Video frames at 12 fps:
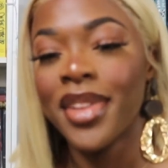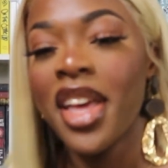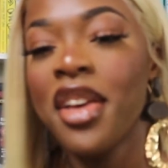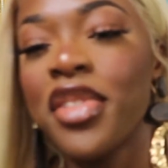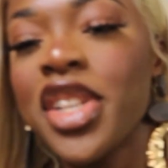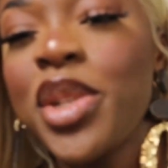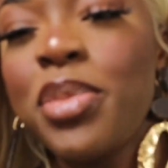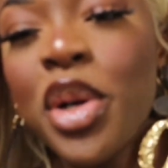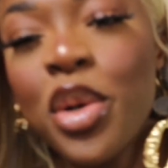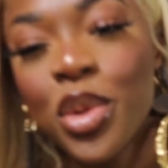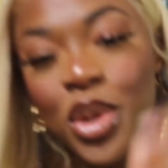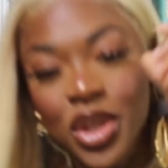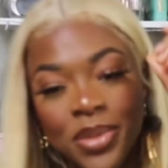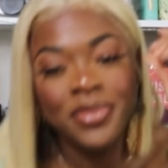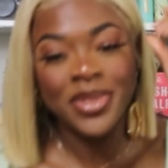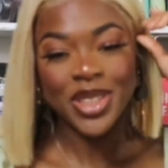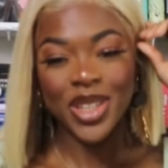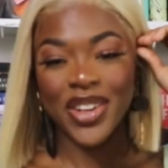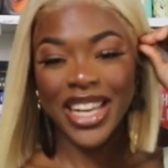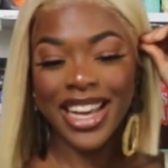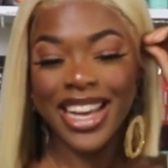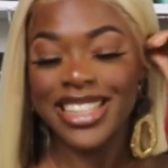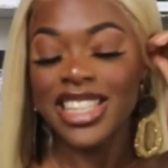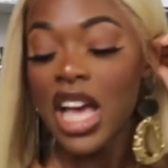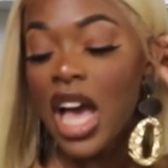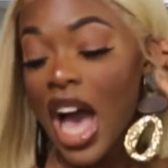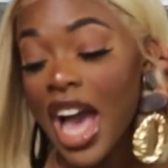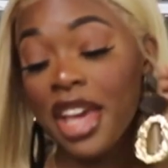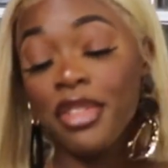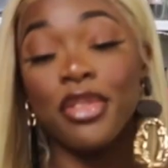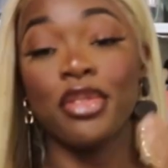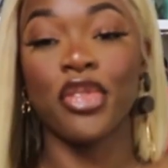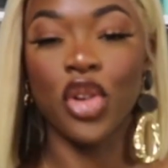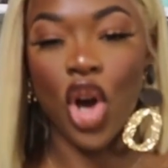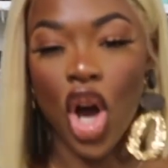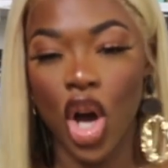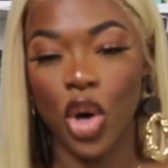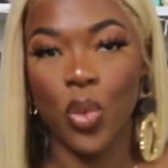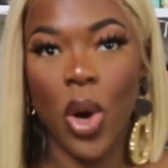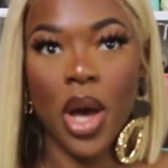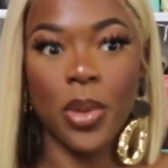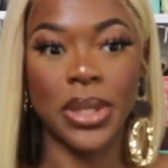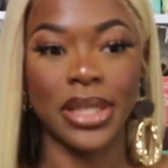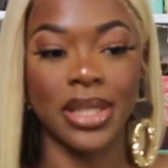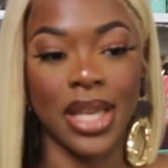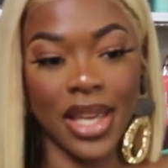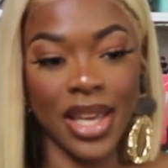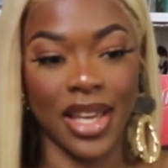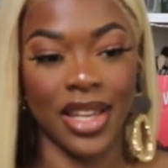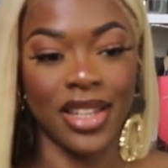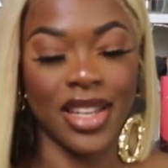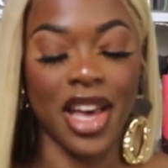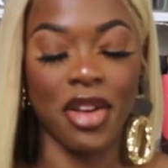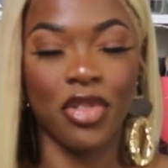finish my call. Sorry, guys. I even forgot what I was saying.